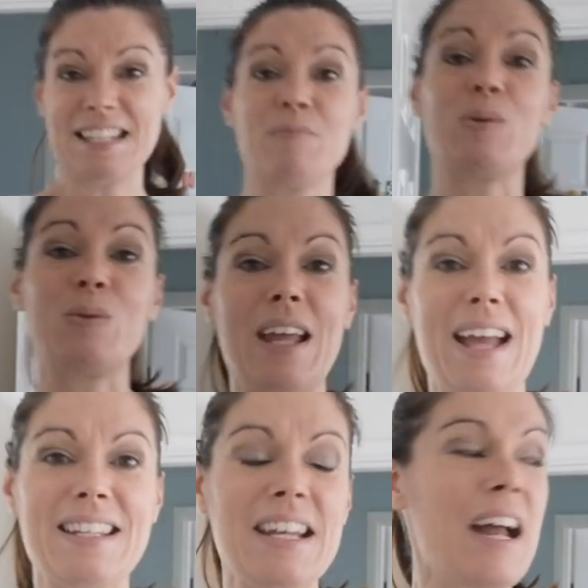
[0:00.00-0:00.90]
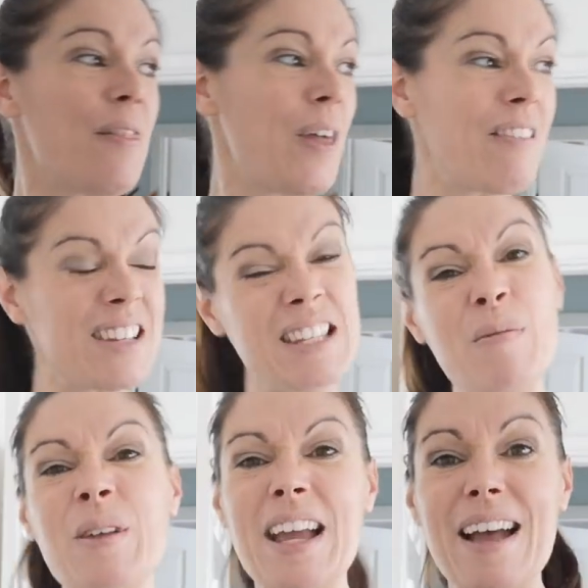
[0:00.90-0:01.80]
simple knit. There is
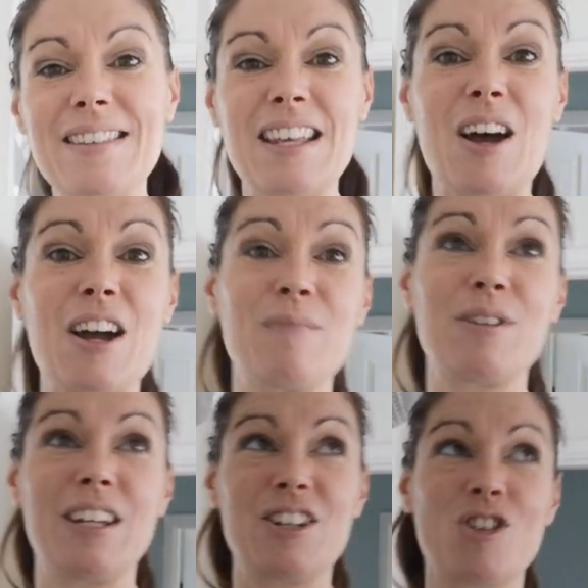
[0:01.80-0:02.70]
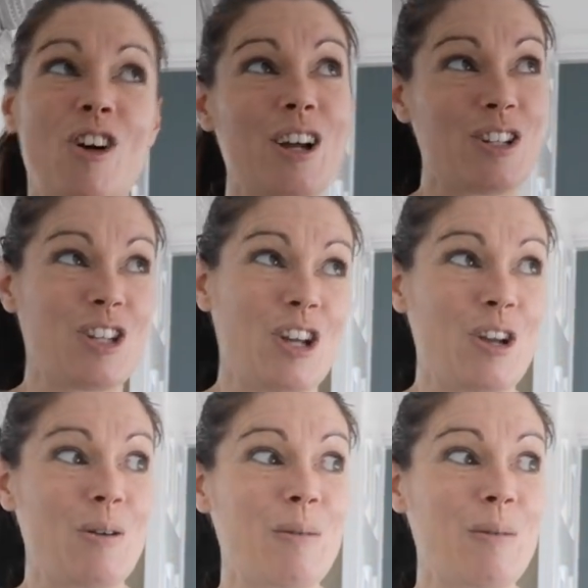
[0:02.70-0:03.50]
something else that I'm going to try and do.